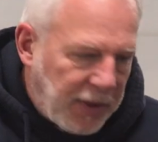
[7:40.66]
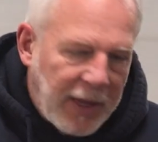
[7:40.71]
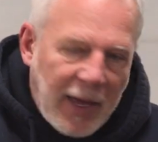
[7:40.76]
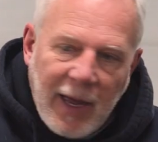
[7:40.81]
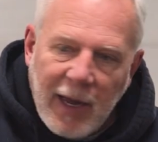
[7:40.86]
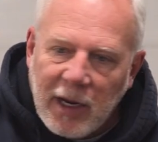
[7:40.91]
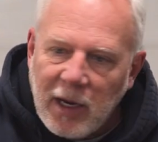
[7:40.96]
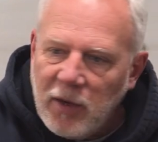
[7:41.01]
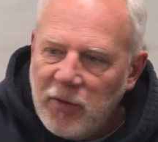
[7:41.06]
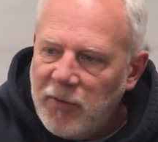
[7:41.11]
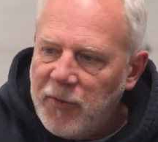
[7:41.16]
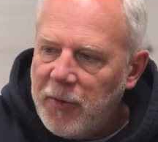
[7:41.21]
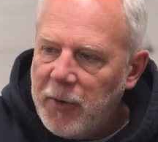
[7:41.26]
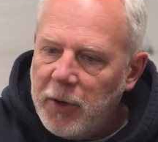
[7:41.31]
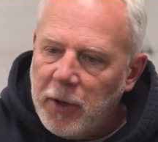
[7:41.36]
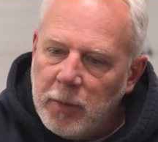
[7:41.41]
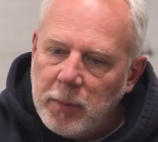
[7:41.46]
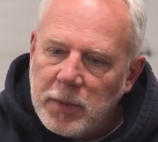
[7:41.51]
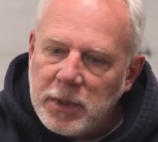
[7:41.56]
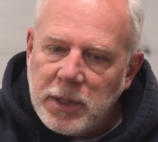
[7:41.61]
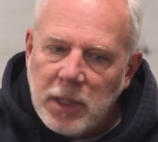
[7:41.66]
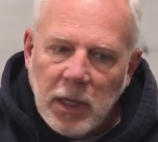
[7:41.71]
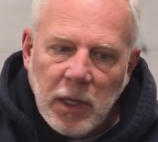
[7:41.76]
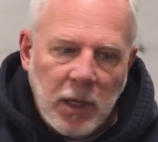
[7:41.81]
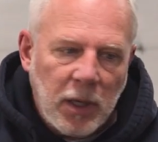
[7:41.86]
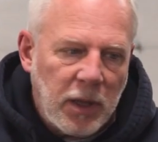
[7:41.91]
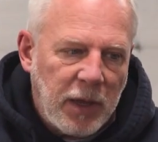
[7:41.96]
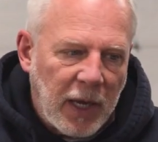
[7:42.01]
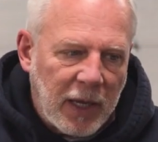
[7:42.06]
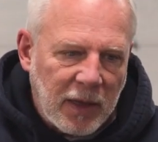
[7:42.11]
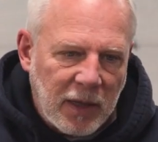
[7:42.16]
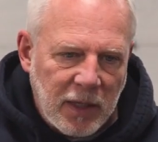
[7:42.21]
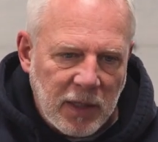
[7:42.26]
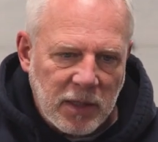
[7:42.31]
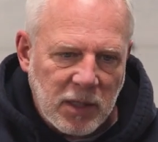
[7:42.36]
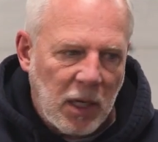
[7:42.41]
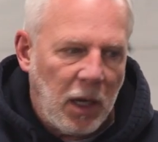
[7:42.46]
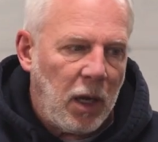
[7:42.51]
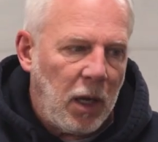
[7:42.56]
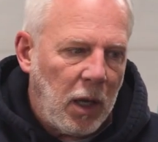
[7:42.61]
that confirms that
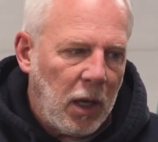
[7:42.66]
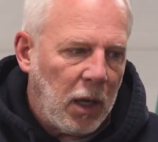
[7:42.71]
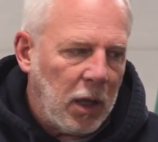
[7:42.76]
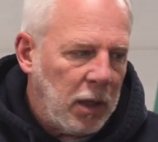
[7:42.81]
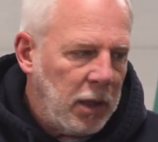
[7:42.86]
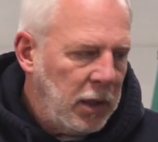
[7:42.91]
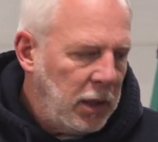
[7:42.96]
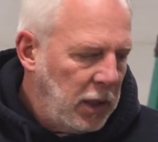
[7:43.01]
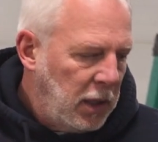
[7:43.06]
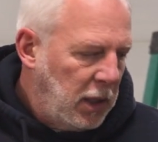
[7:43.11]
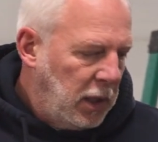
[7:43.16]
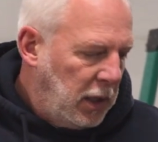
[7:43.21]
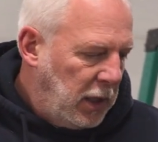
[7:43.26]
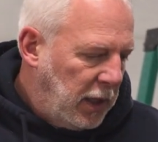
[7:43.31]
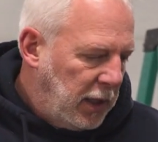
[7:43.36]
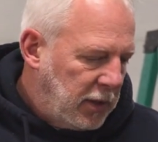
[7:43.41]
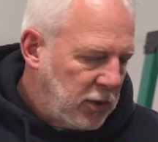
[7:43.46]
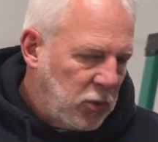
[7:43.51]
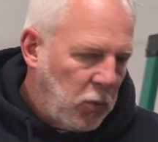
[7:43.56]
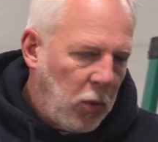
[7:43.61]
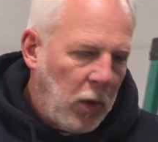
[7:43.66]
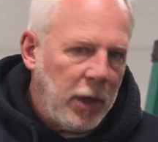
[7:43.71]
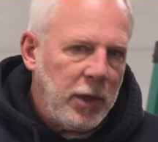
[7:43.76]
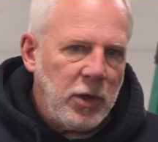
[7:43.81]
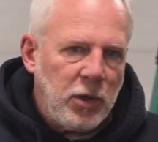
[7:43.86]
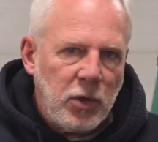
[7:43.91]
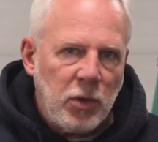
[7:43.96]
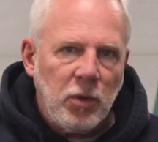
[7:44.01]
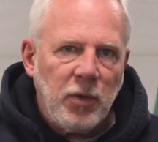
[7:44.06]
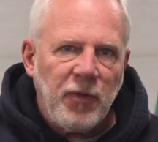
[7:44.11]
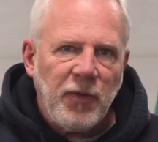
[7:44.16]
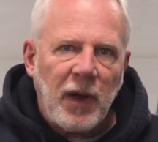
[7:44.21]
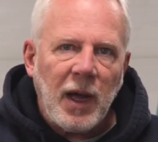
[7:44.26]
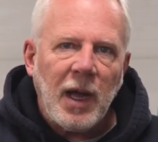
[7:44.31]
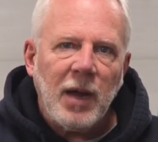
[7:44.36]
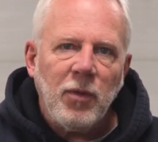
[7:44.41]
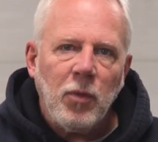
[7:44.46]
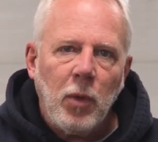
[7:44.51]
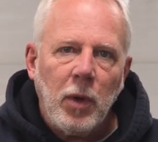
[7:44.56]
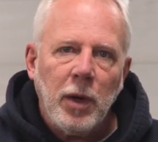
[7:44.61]
this hull is
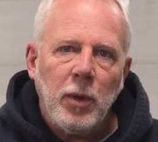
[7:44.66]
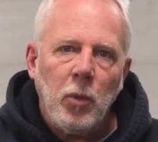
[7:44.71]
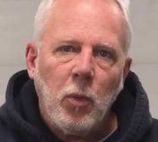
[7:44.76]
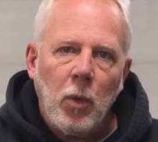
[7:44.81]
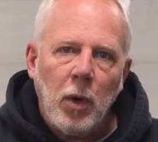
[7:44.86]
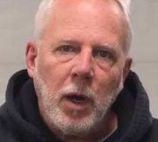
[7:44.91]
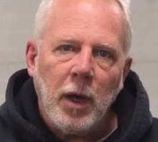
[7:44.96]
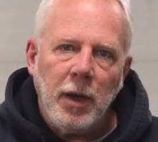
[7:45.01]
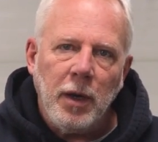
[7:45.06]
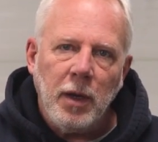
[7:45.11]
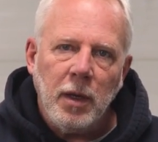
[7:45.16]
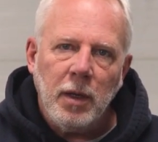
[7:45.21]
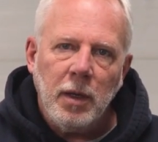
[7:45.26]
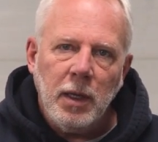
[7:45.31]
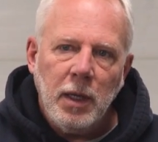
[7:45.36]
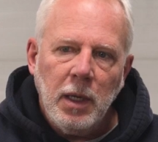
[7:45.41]
12511.